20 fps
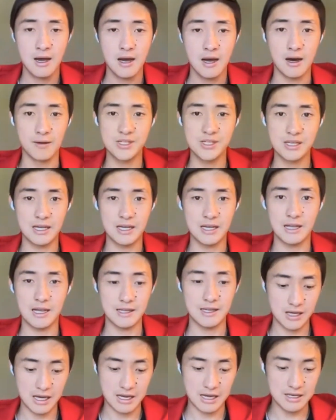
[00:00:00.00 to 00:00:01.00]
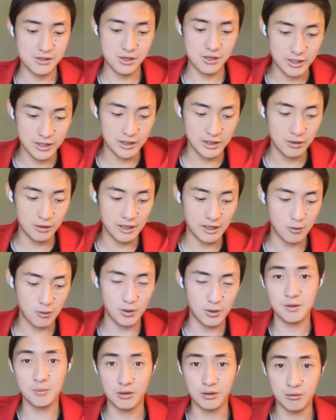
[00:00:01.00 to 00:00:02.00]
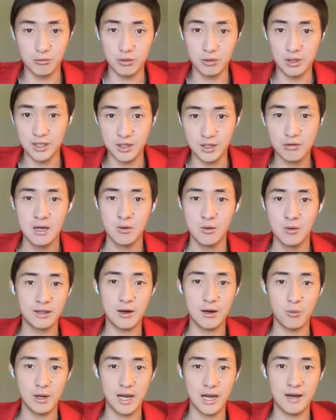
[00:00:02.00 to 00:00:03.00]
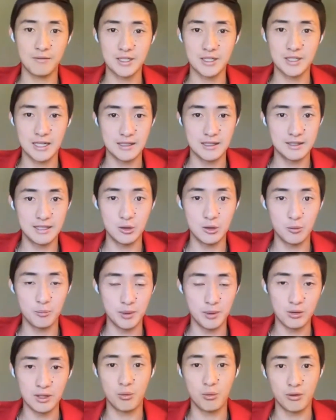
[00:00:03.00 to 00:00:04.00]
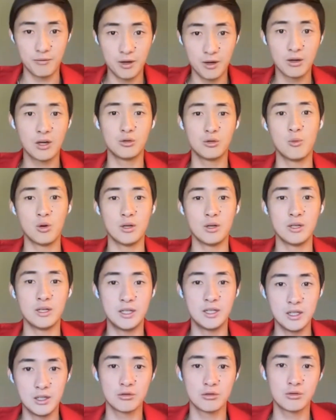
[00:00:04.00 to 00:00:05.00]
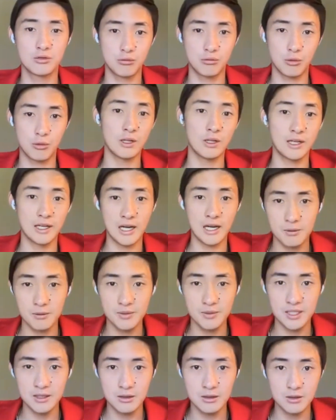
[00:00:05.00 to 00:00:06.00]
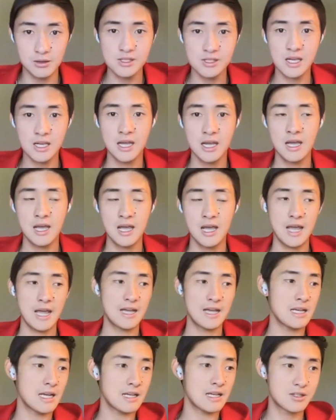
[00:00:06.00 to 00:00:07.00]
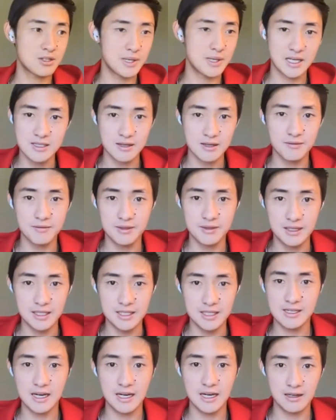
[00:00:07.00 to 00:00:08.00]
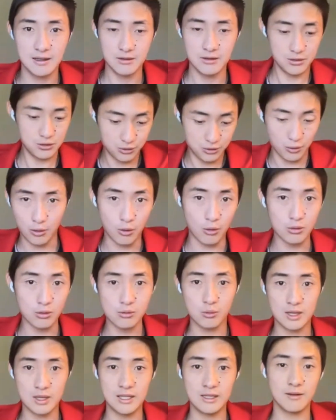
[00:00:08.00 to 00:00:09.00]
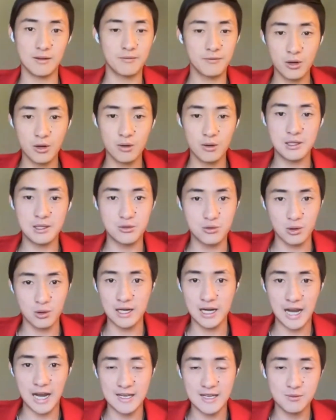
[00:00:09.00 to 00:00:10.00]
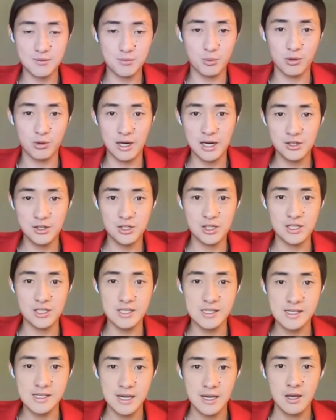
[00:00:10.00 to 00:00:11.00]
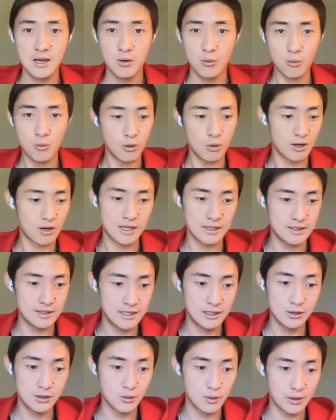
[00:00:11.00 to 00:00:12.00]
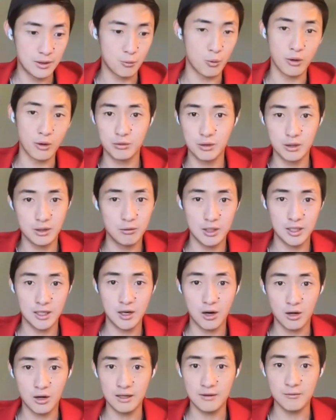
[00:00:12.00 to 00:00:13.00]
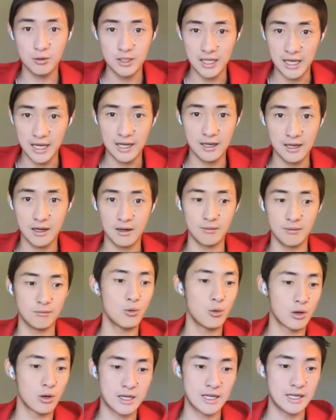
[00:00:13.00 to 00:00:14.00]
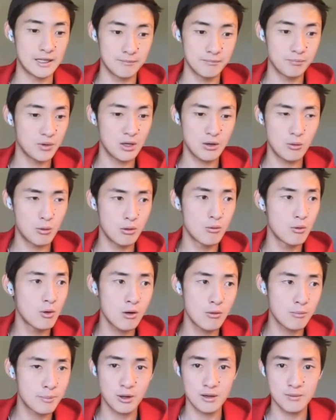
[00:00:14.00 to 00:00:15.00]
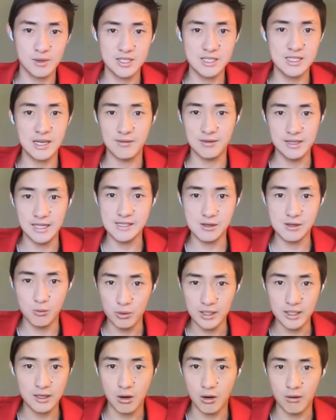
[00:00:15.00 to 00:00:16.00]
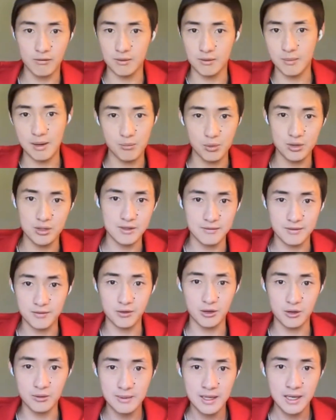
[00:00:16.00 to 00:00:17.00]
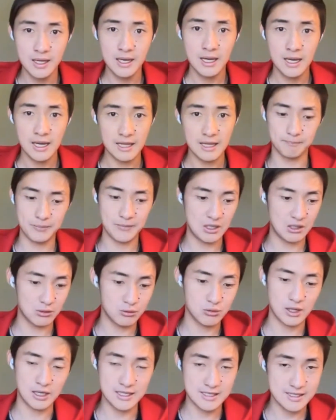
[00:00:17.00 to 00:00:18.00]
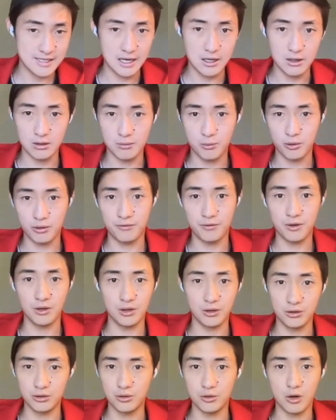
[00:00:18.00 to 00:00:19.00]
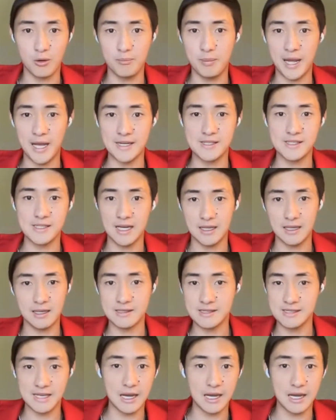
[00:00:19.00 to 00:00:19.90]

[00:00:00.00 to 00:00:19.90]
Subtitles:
a track record that people can trust. We know that we have to continue building our portfolio, doing more deals, rolling up from deals. And so because of these kind of joint goals within the firm and joint aspirations, we're continuing working really hard every day, we're pretty much 7 days a week, all the members of the firm, and then trying to scale the portfolio, do our best and scale the